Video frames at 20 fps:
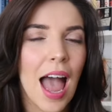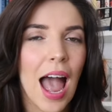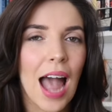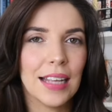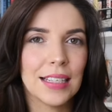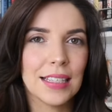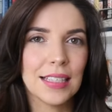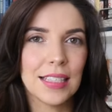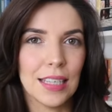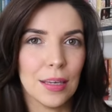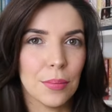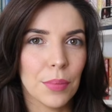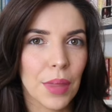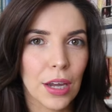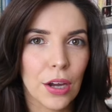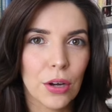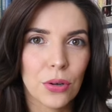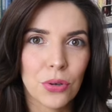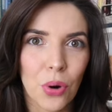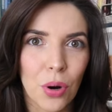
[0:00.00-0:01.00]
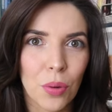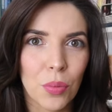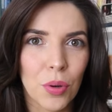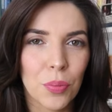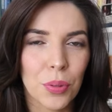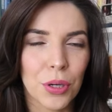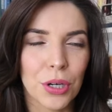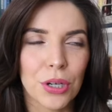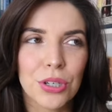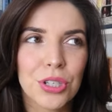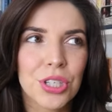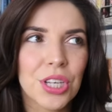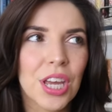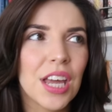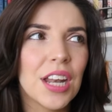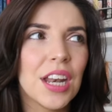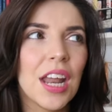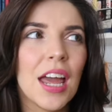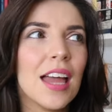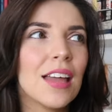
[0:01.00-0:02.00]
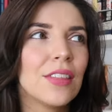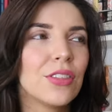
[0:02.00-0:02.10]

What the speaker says: and seem like a normal person.